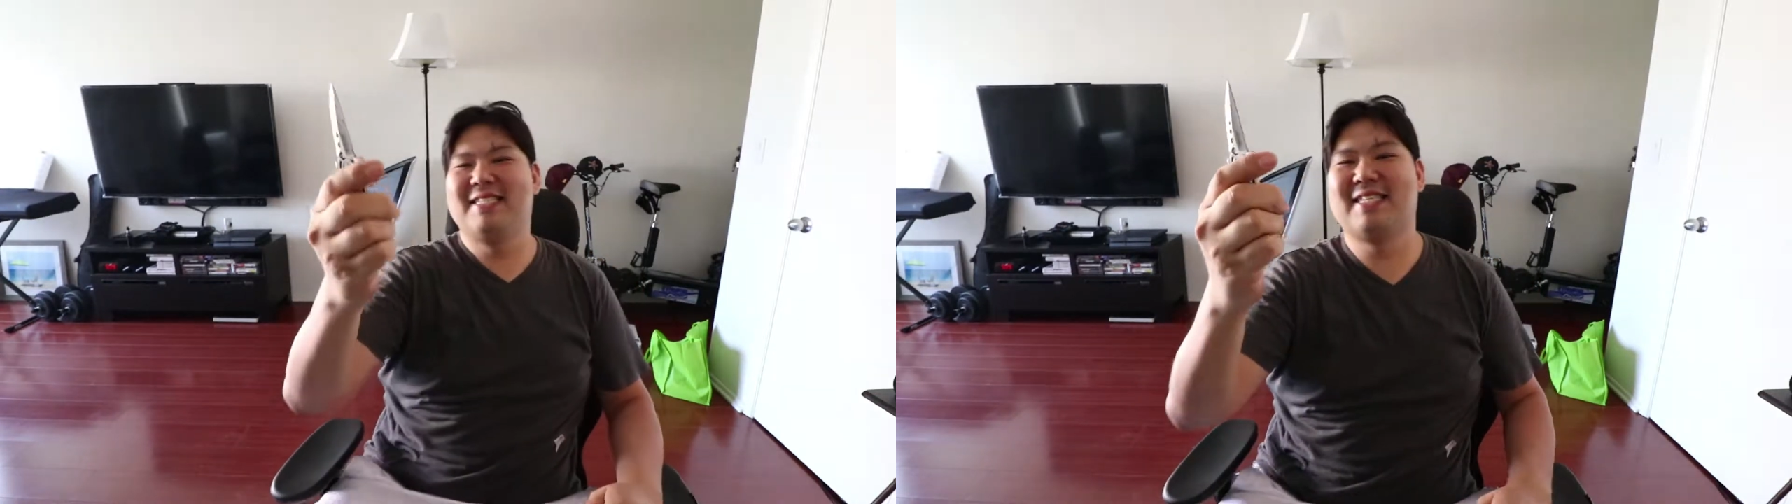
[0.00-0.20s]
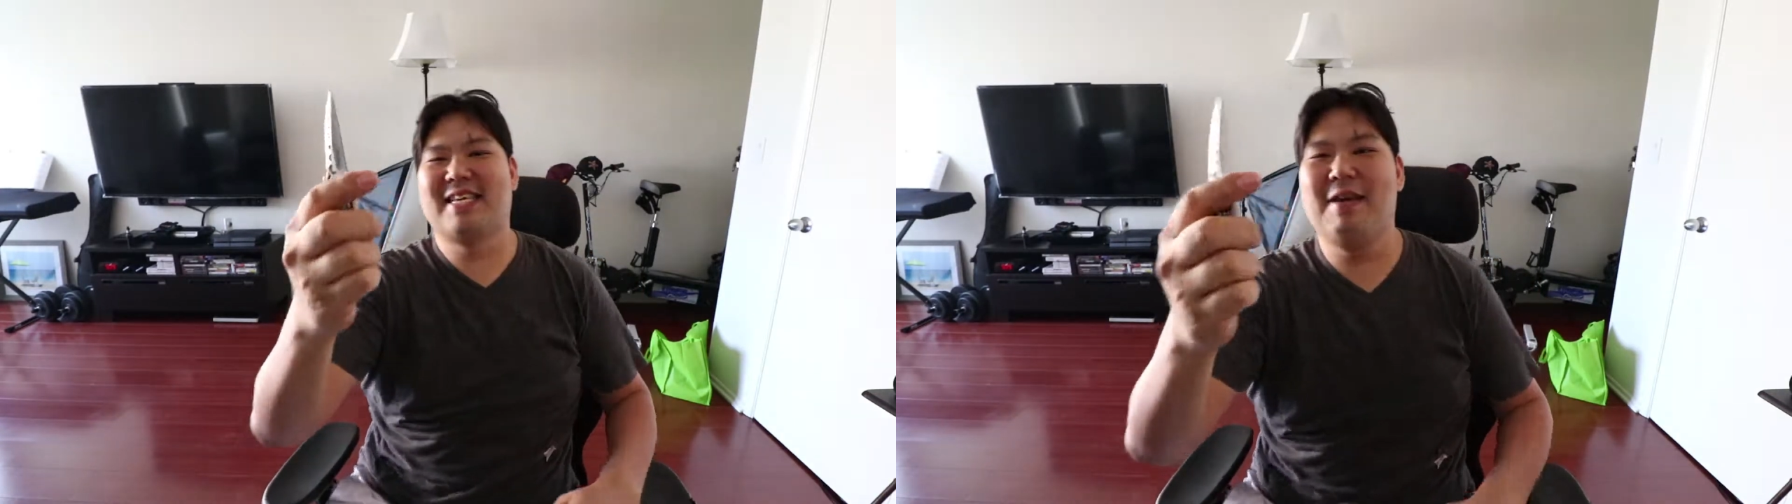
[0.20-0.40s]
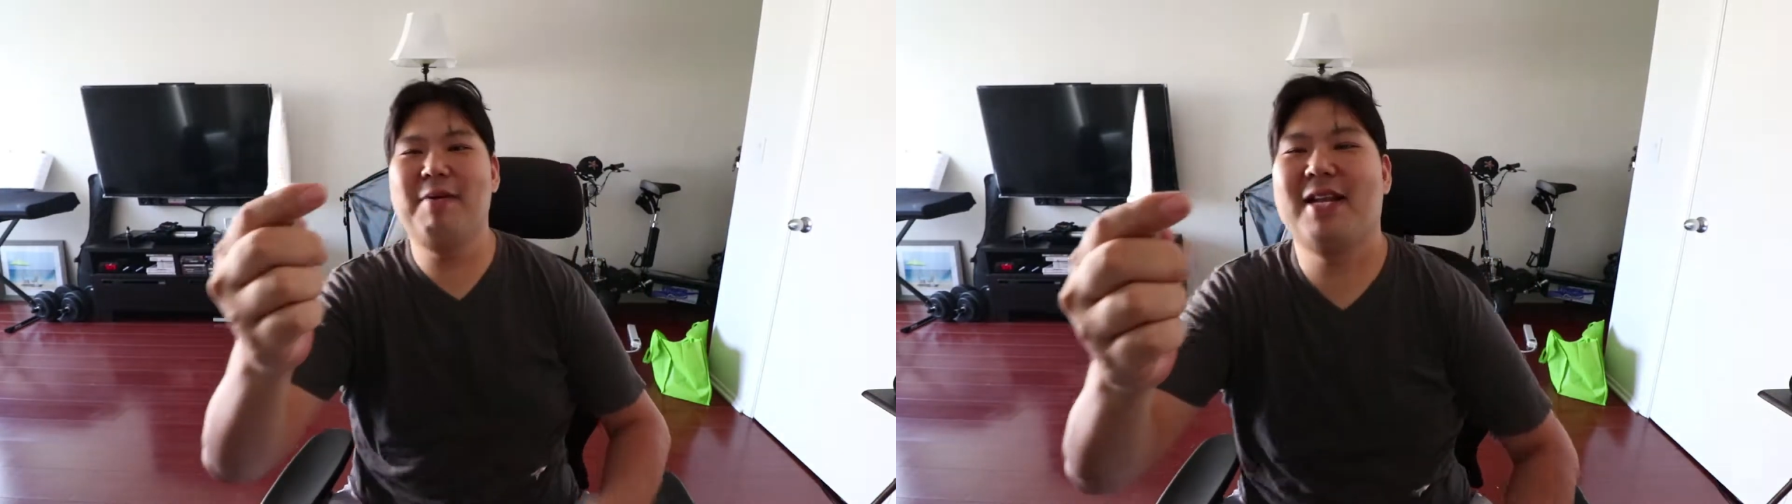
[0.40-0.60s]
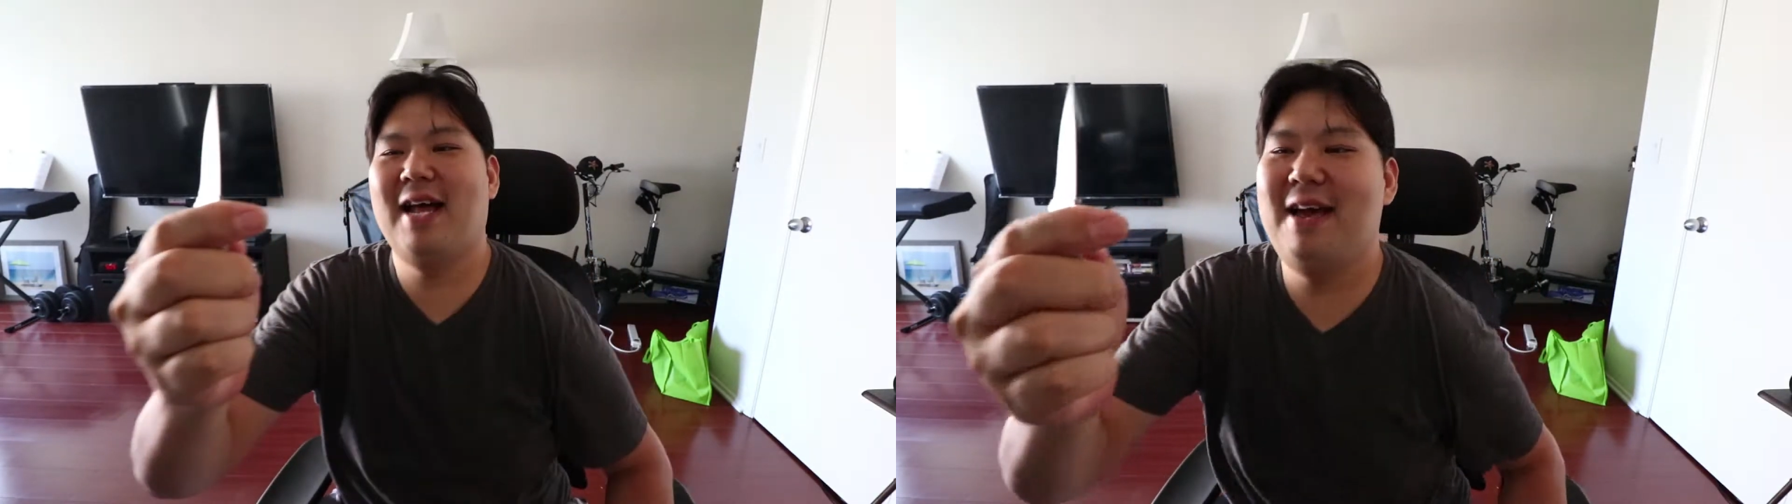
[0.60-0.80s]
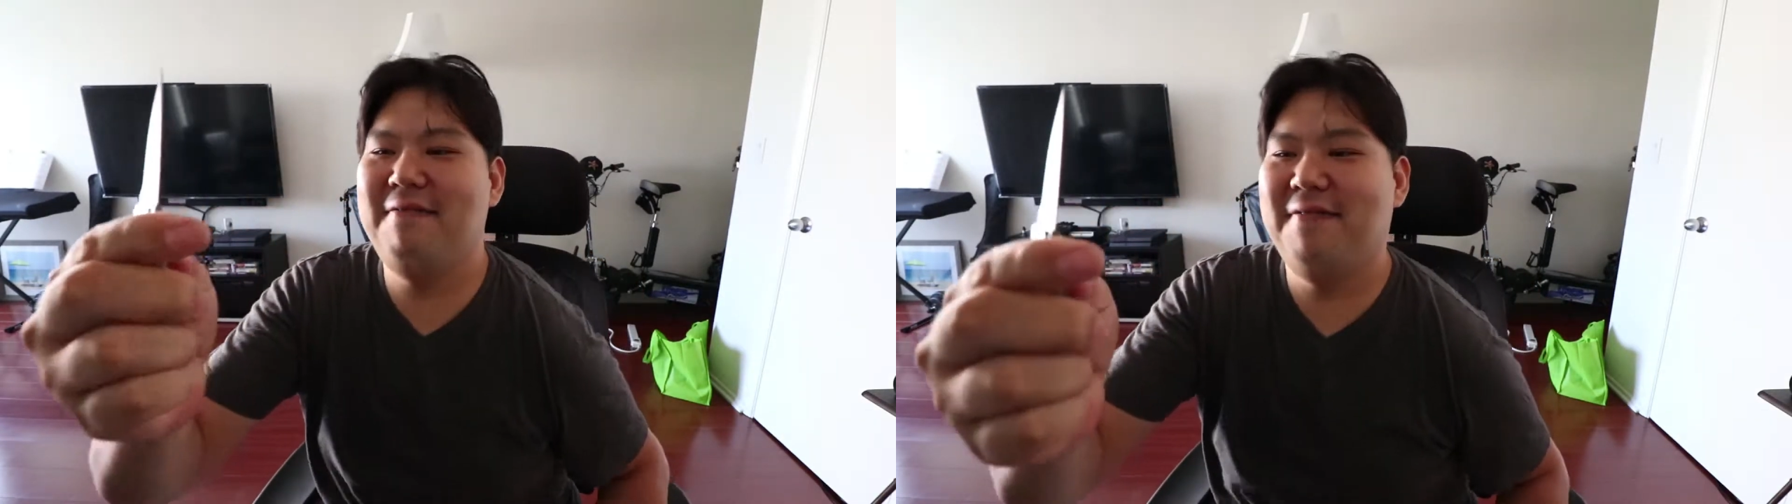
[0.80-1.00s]
It's a gimmick
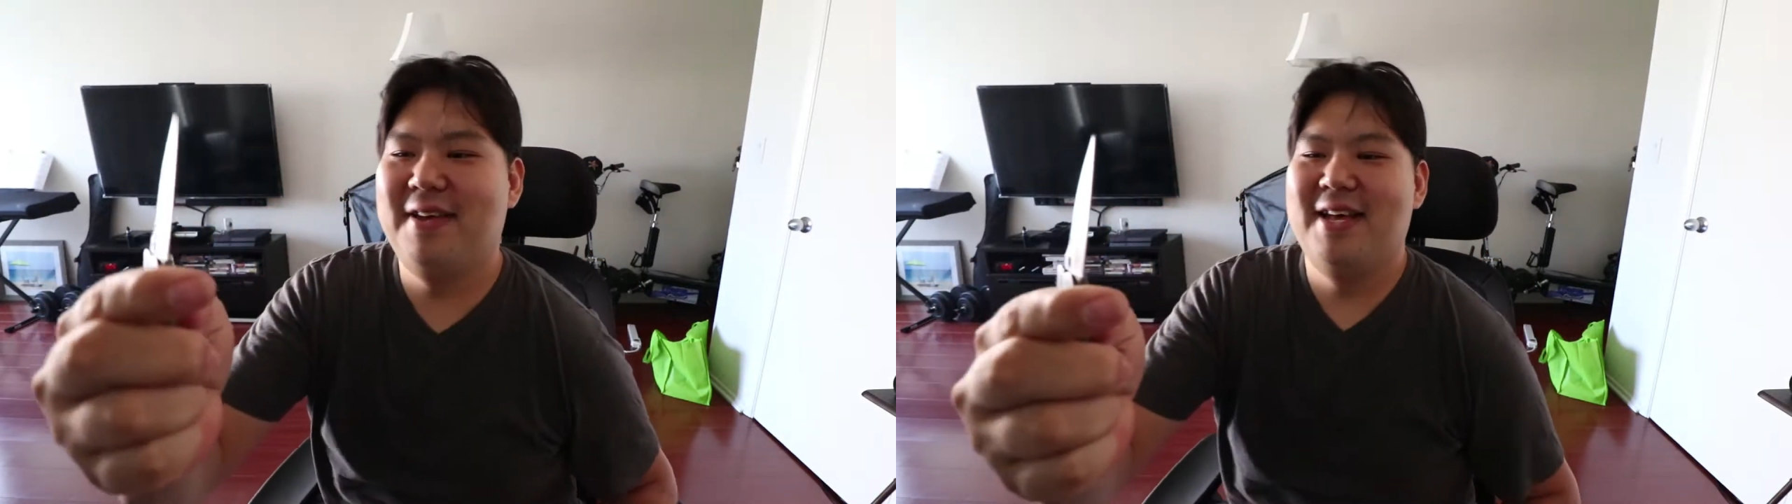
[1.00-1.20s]
knife